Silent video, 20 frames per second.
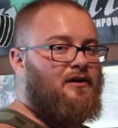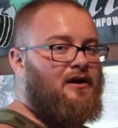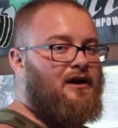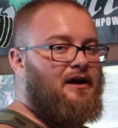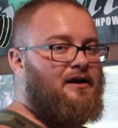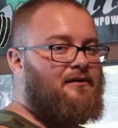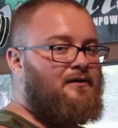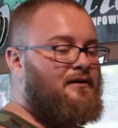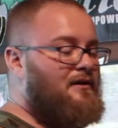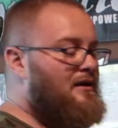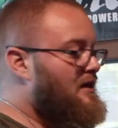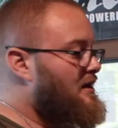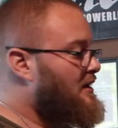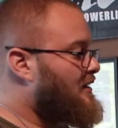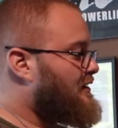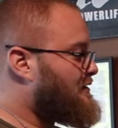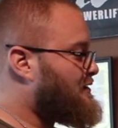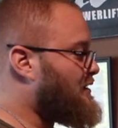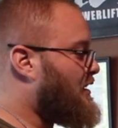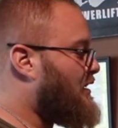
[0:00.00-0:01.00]
okay?
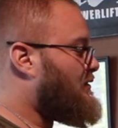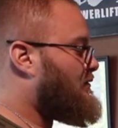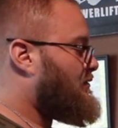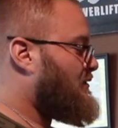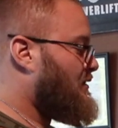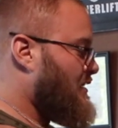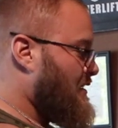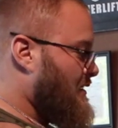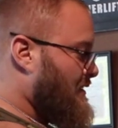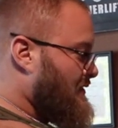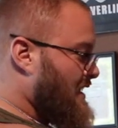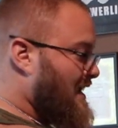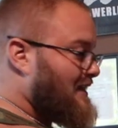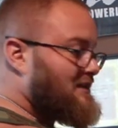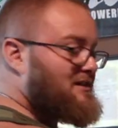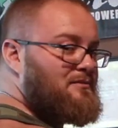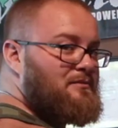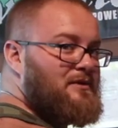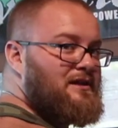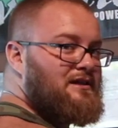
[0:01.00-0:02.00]
So
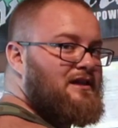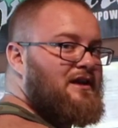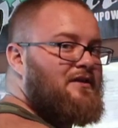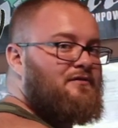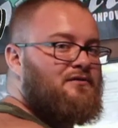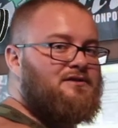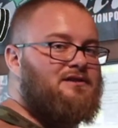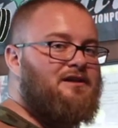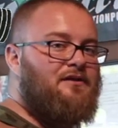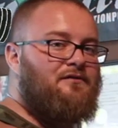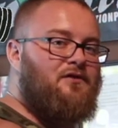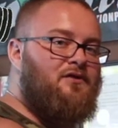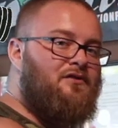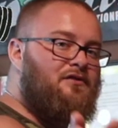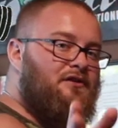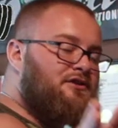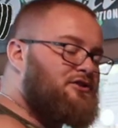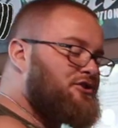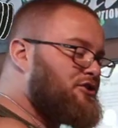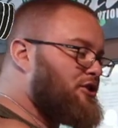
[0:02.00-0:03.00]
that's the big difference. If
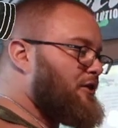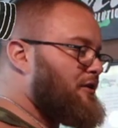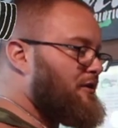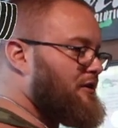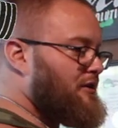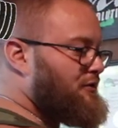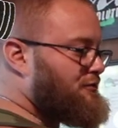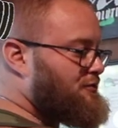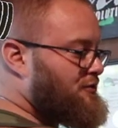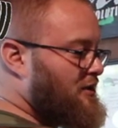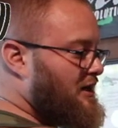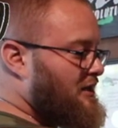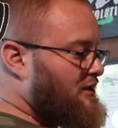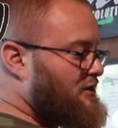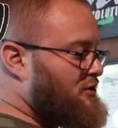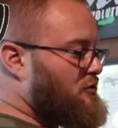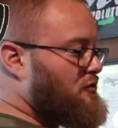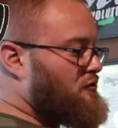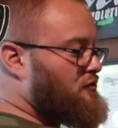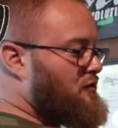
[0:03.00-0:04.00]
you're in a shirt and you try to
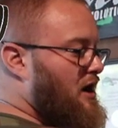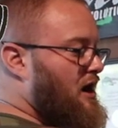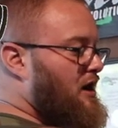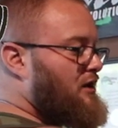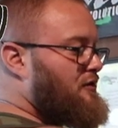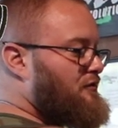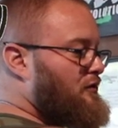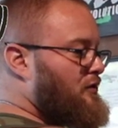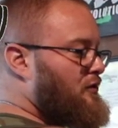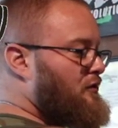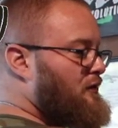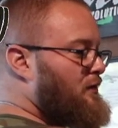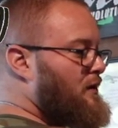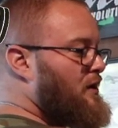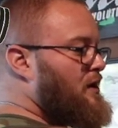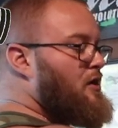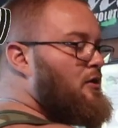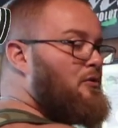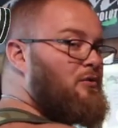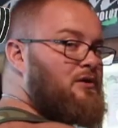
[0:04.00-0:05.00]
do a raw groove,
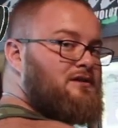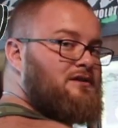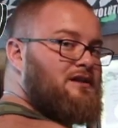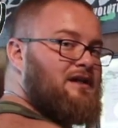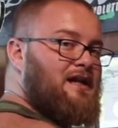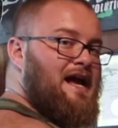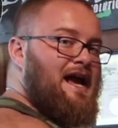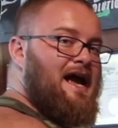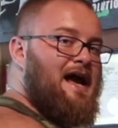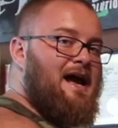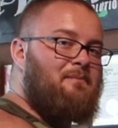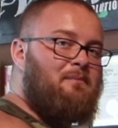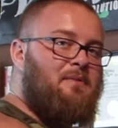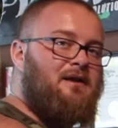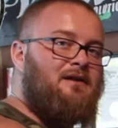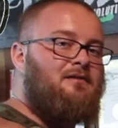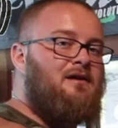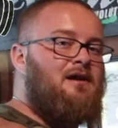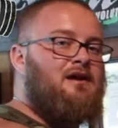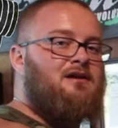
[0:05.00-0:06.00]
what's going to
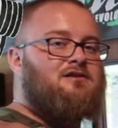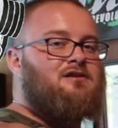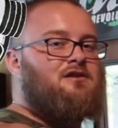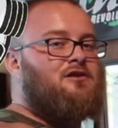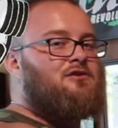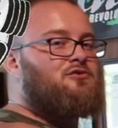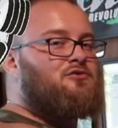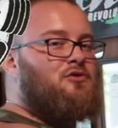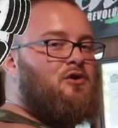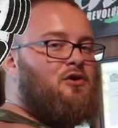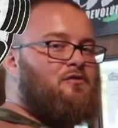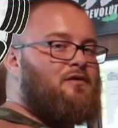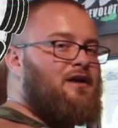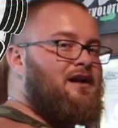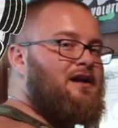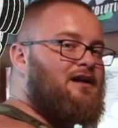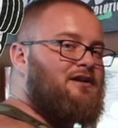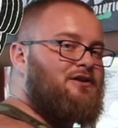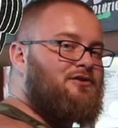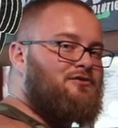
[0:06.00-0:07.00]
happen? It's going to throw it
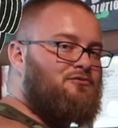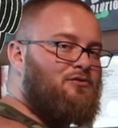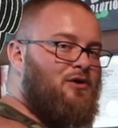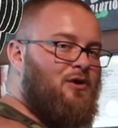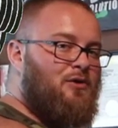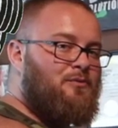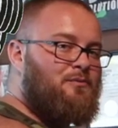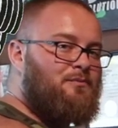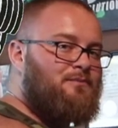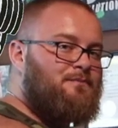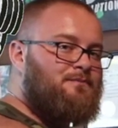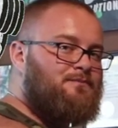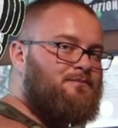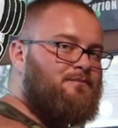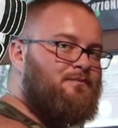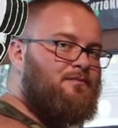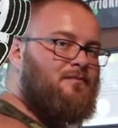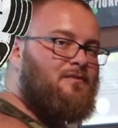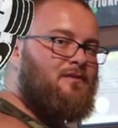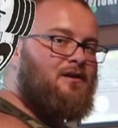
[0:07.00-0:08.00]
right on your throat.
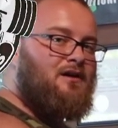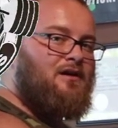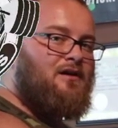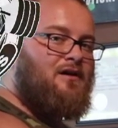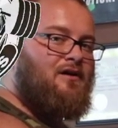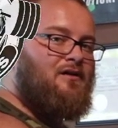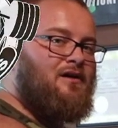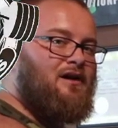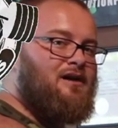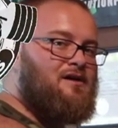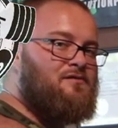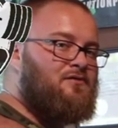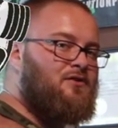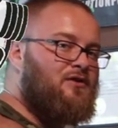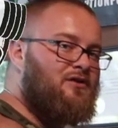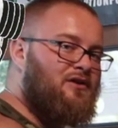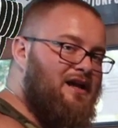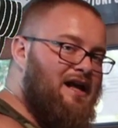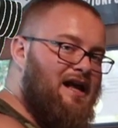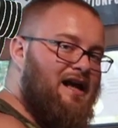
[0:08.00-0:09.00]
All right, if
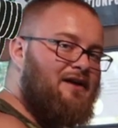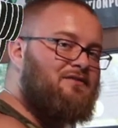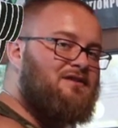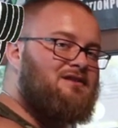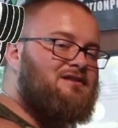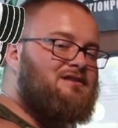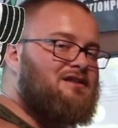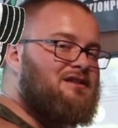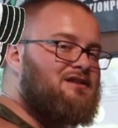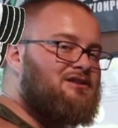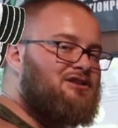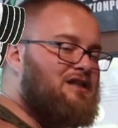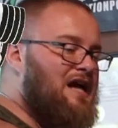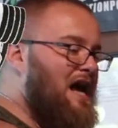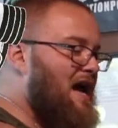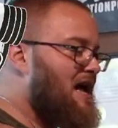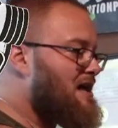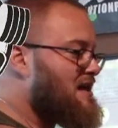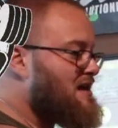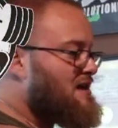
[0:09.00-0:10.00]
you're in a heavy
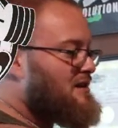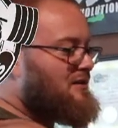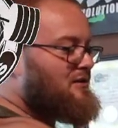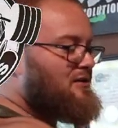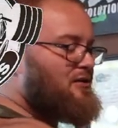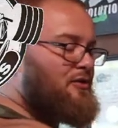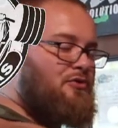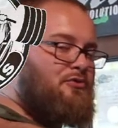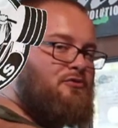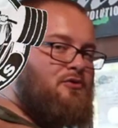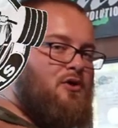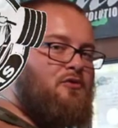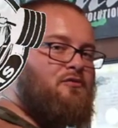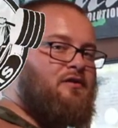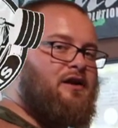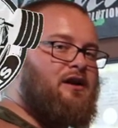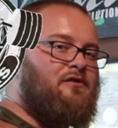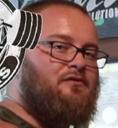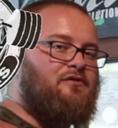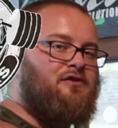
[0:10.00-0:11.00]
slingshot, you're going to throw it
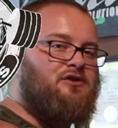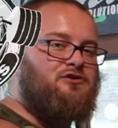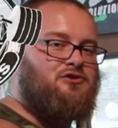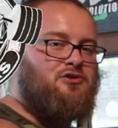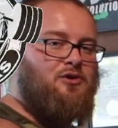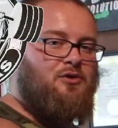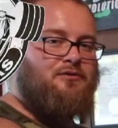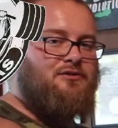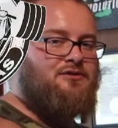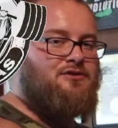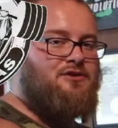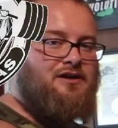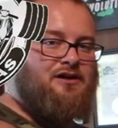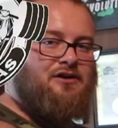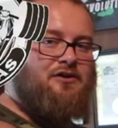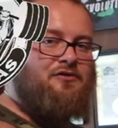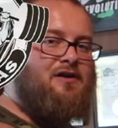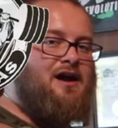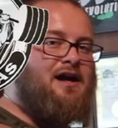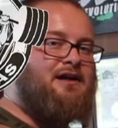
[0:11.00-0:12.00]
right over your shoulders. You
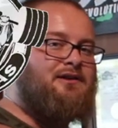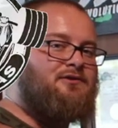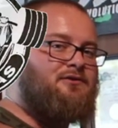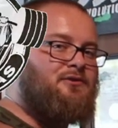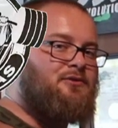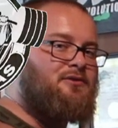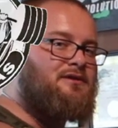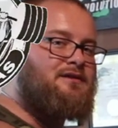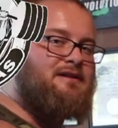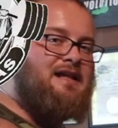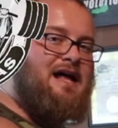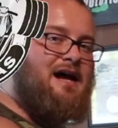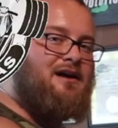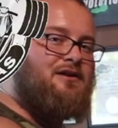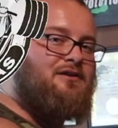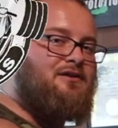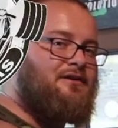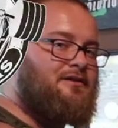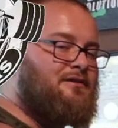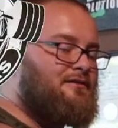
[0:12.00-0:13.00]
can grind through it.
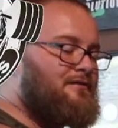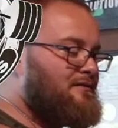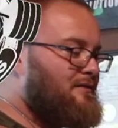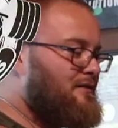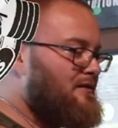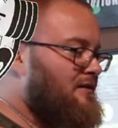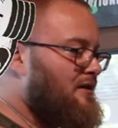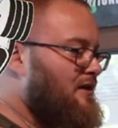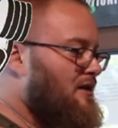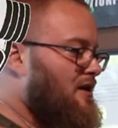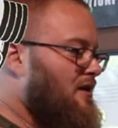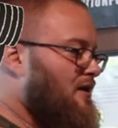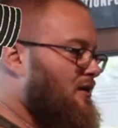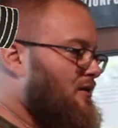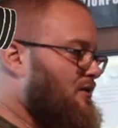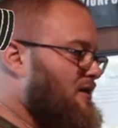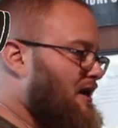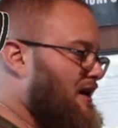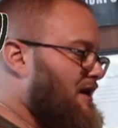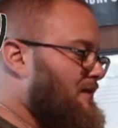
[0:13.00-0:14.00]
Not good.
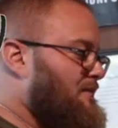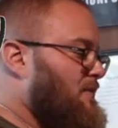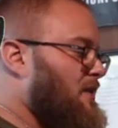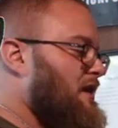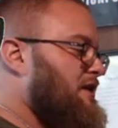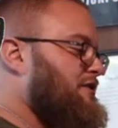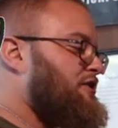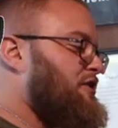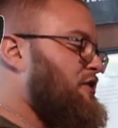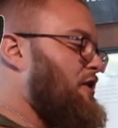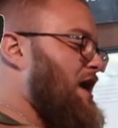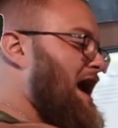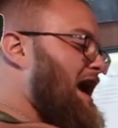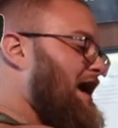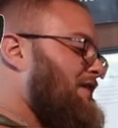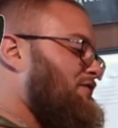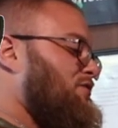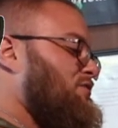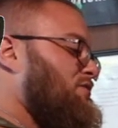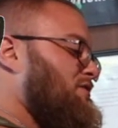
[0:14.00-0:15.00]
Okay, so you have